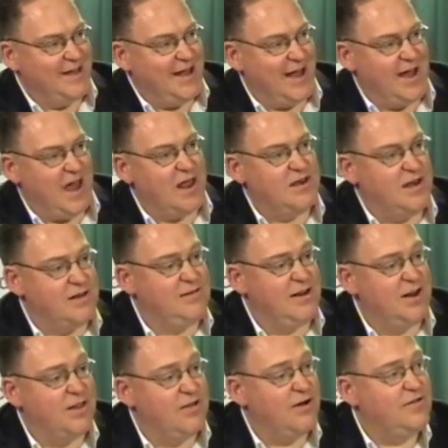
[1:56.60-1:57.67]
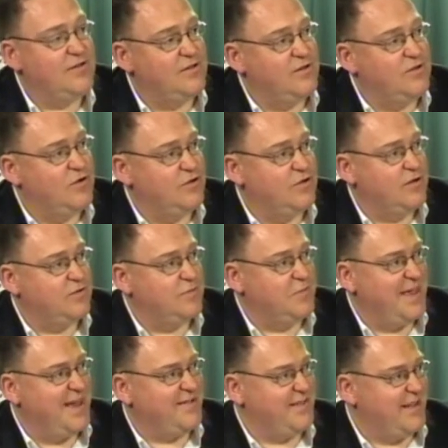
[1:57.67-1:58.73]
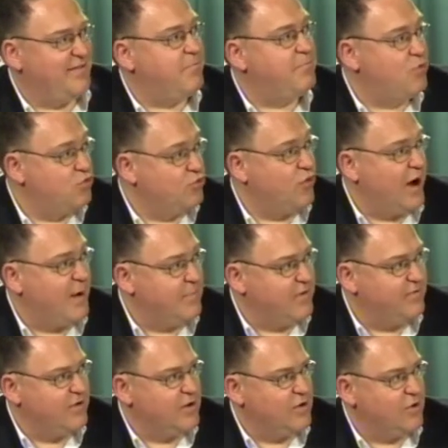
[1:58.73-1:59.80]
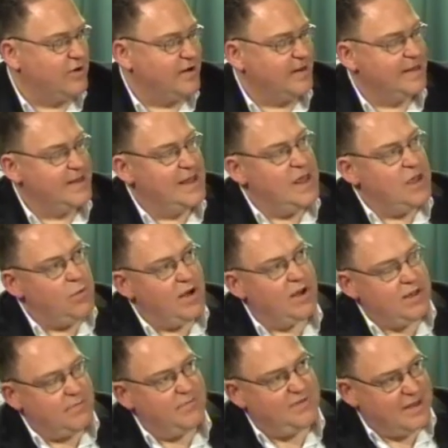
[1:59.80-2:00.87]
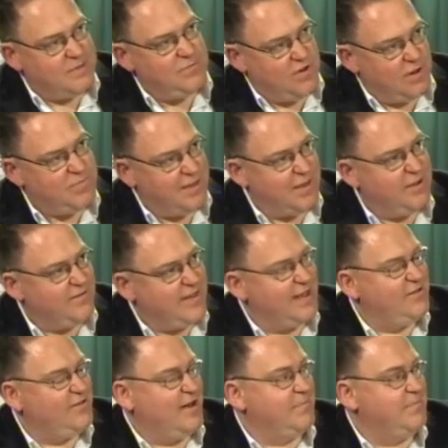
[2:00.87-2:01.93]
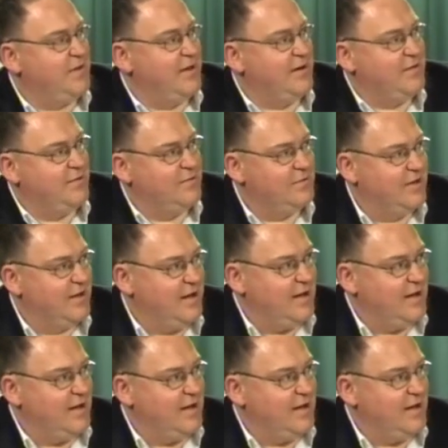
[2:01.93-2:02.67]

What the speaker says: And in other institutions we may actually have a programme of recording. When it comes down to, I'm thinking of that champion who's